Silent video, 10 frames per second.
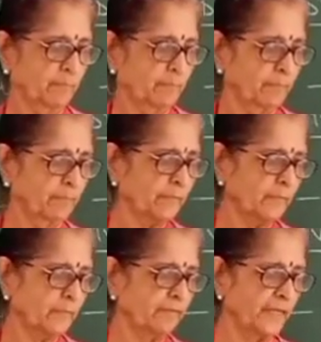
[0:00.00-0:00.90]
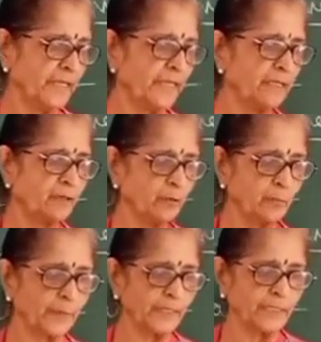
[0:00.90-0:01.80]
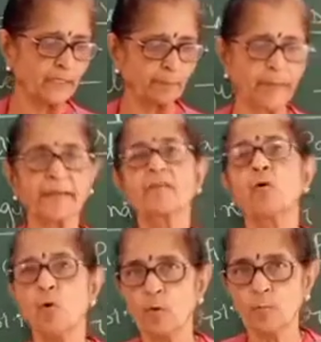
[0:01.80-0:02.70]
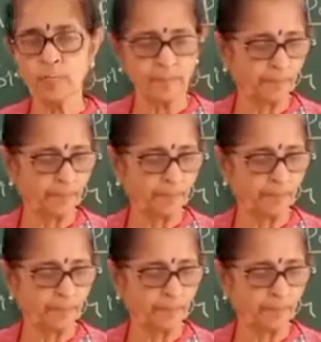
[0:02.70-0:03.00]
When did you bring the pet home?